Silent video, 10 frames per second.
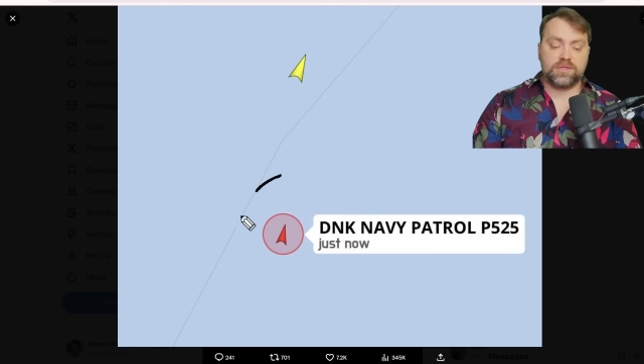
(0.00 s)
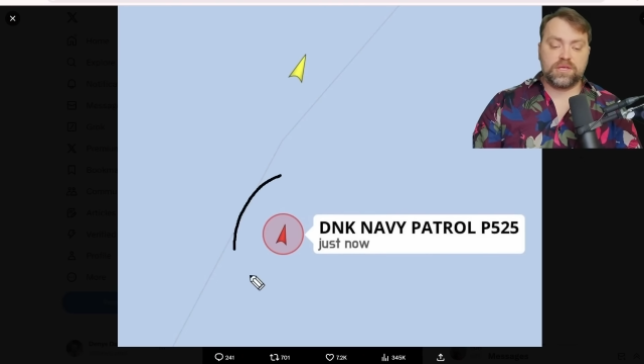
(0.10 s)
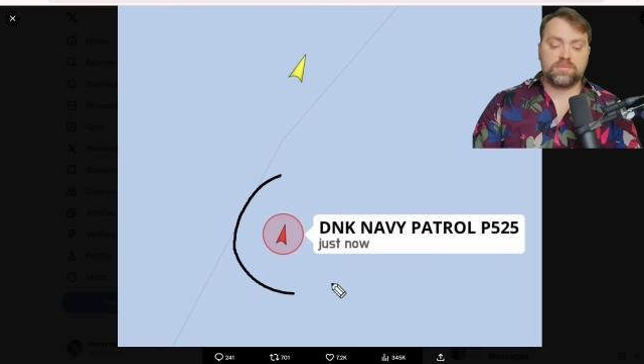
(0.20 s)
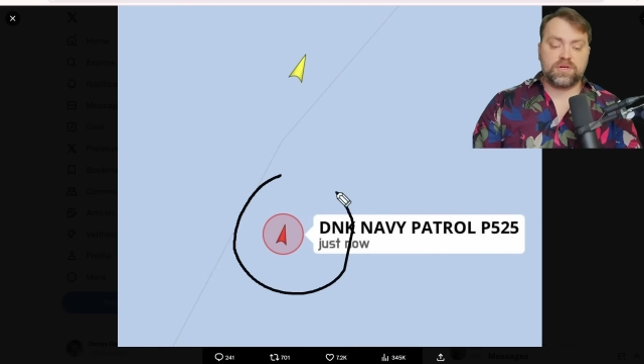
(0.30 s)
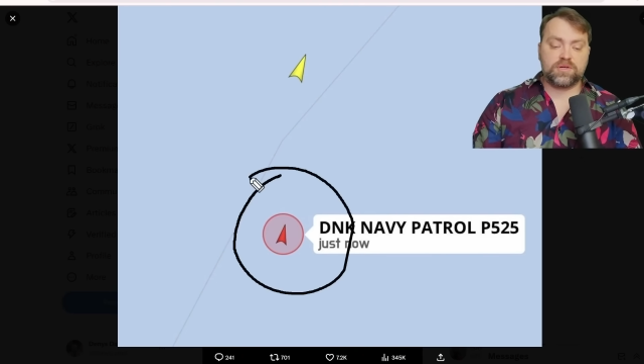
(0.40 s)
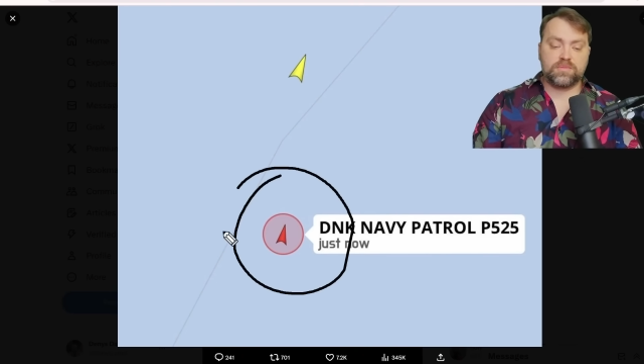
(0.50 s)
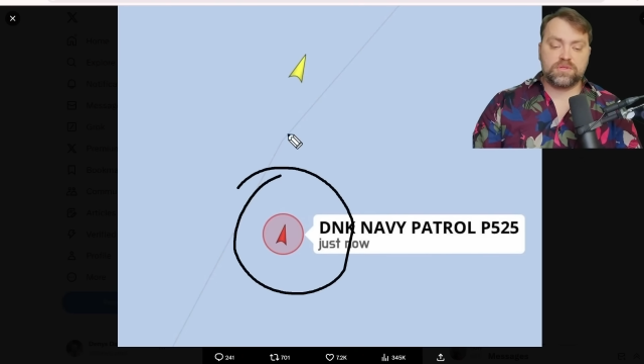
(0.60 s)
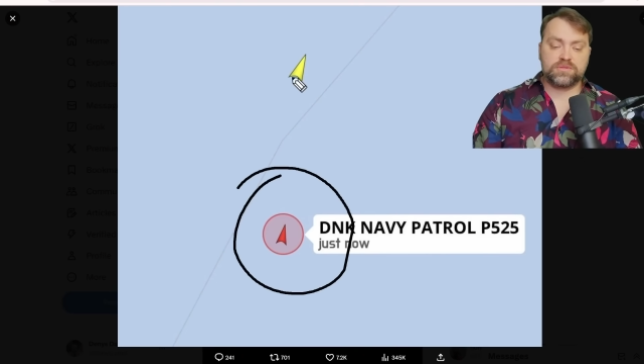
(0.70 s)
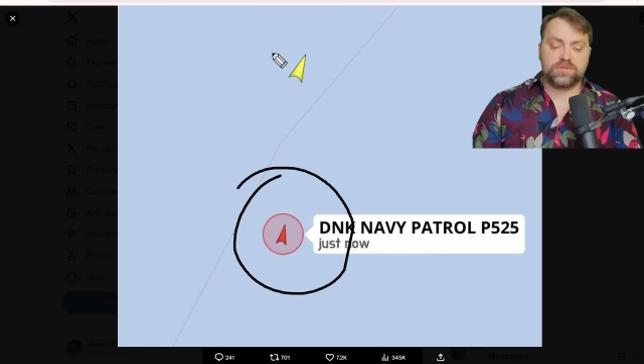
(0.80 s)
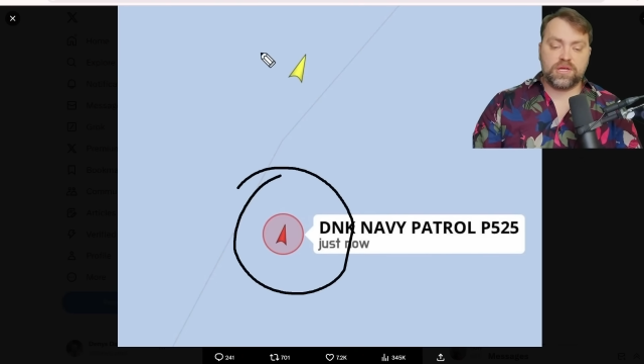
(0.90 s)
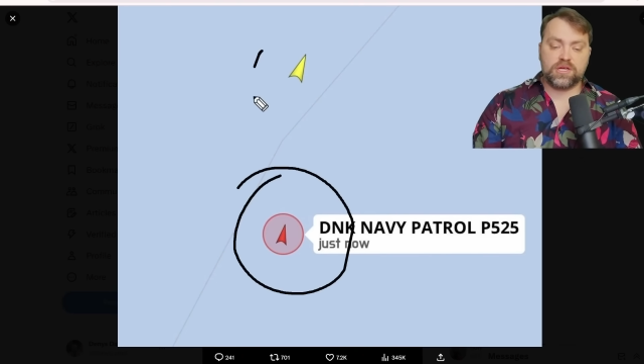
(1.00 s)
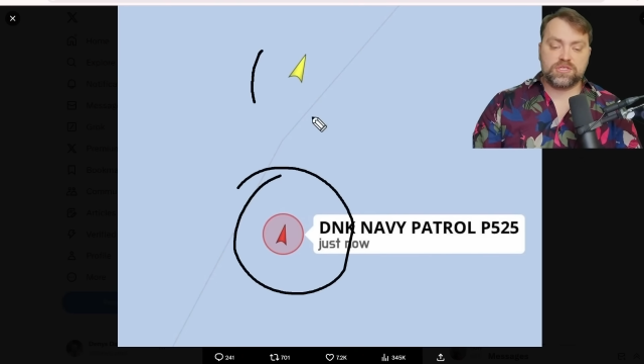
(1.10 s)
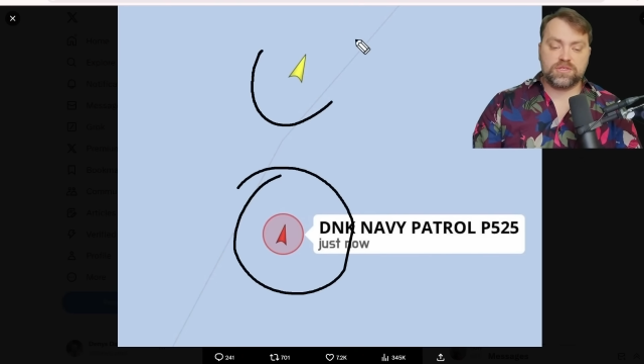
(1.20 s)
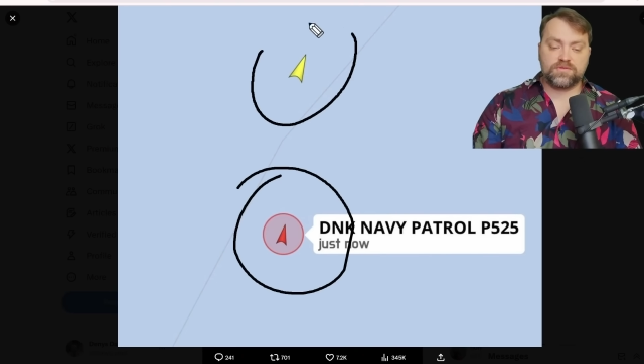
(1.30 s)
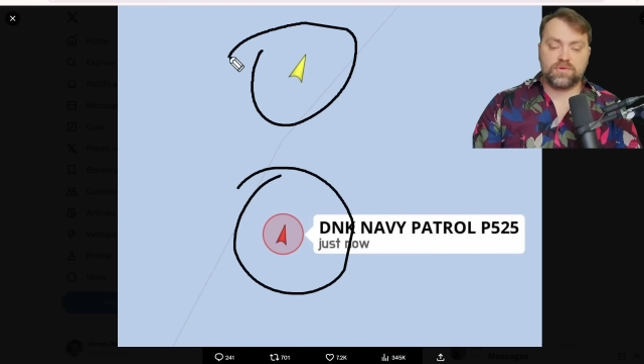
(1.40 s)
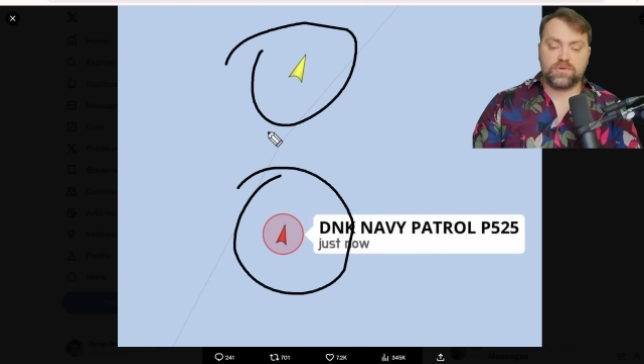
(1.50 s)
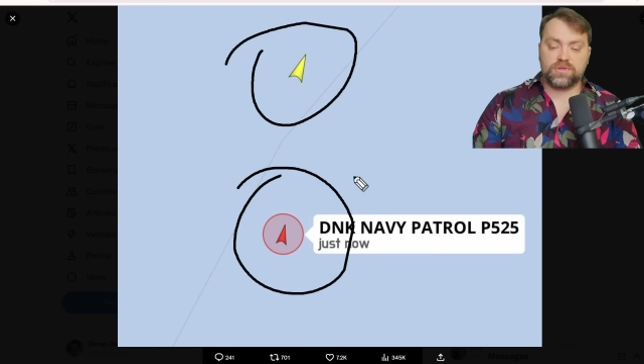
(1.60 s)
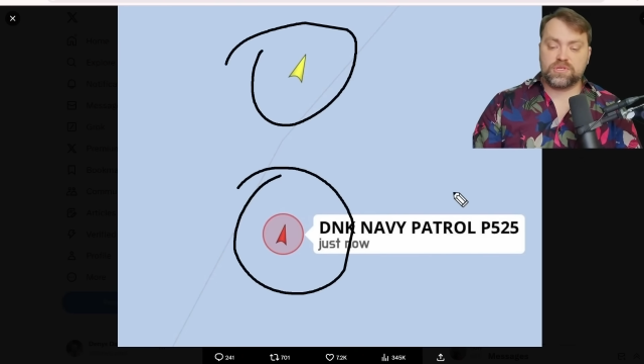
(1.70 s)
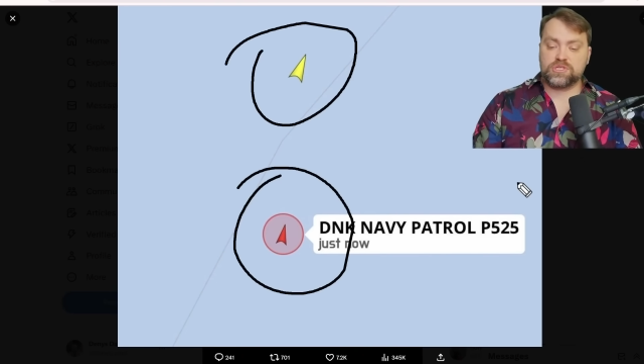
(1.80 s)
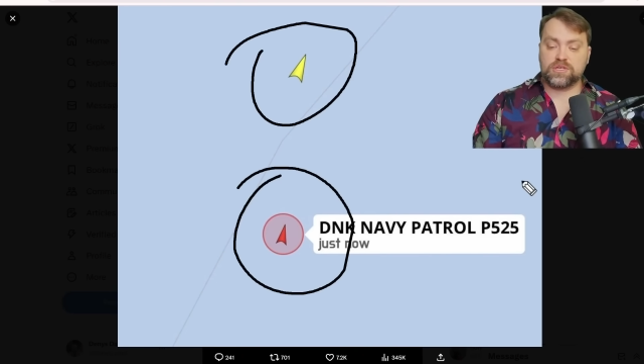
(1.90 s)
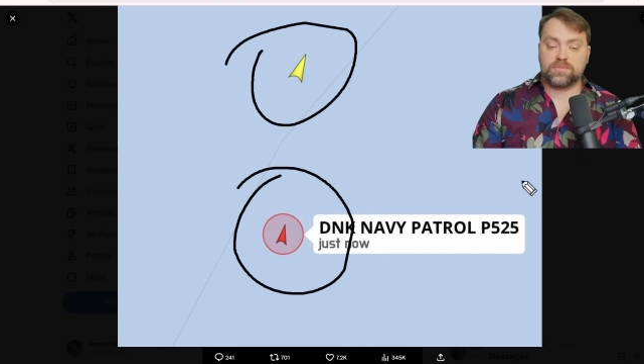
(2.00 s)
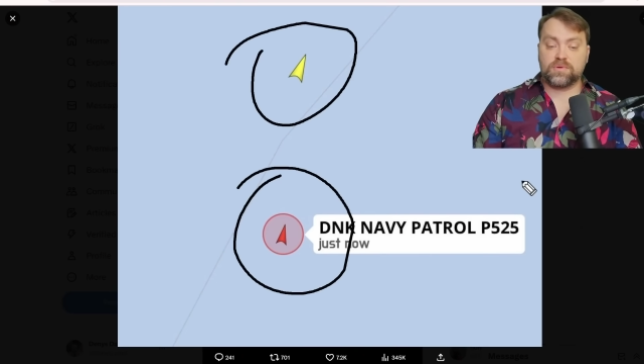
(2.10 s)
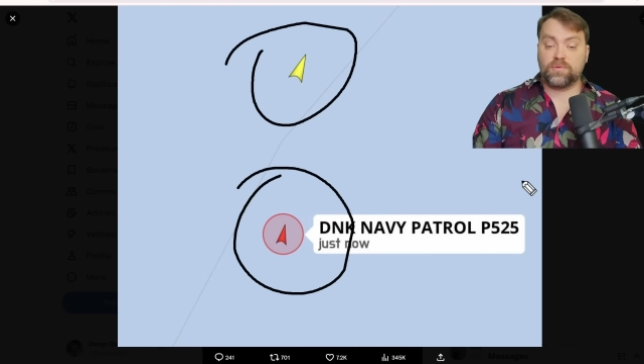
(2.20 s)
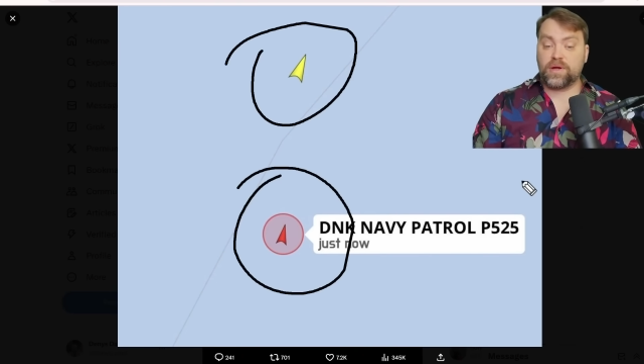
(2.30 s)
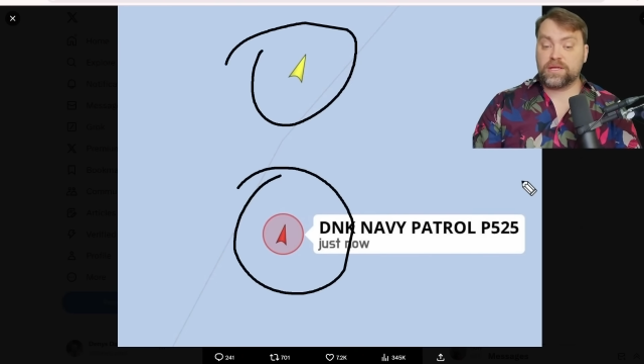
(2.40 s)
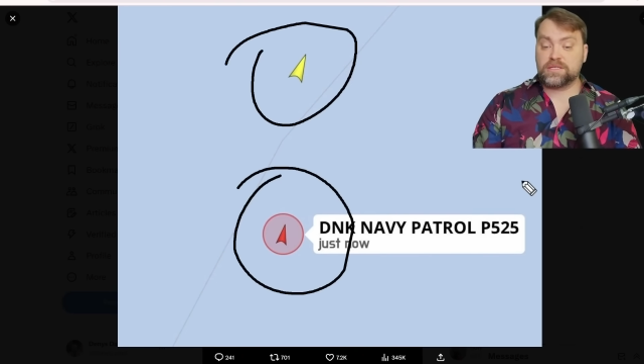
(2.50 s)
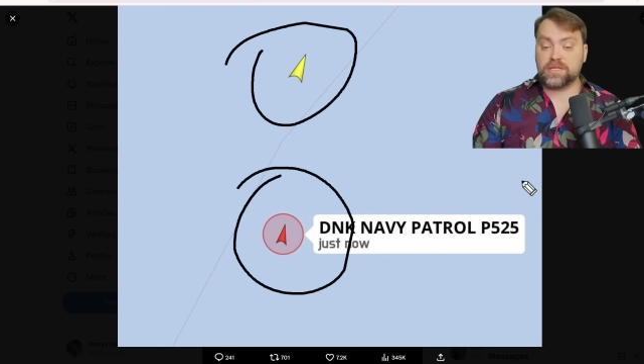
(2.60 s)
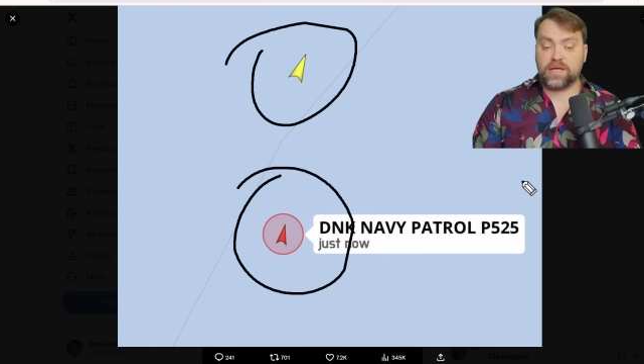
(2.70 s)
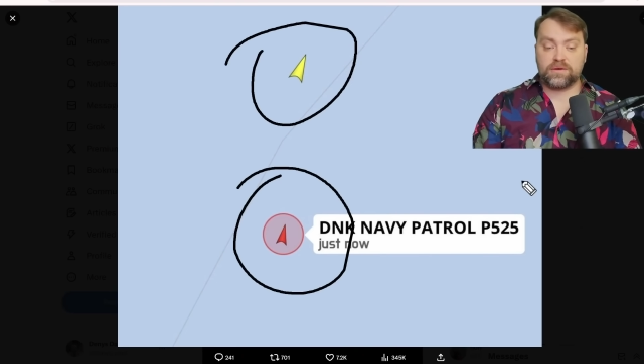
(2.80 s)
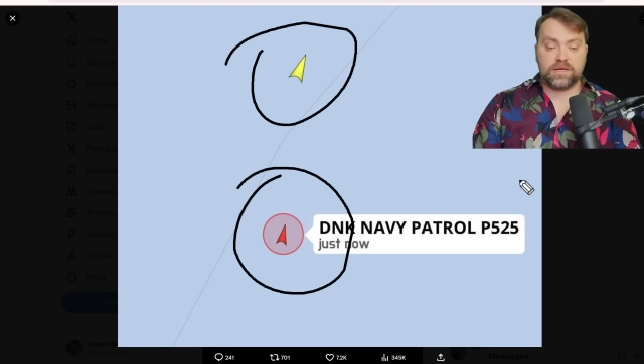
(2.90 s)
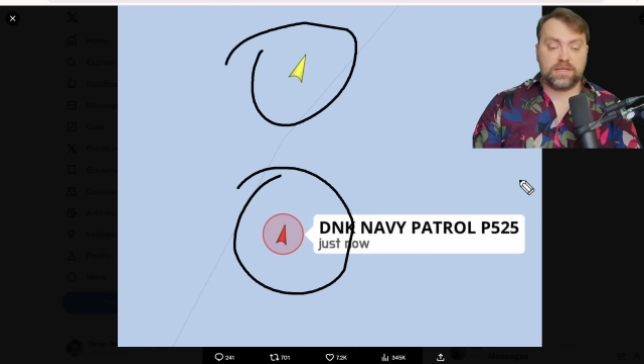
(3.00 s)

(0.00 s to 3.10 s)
The Denmark military actually following the ship right now.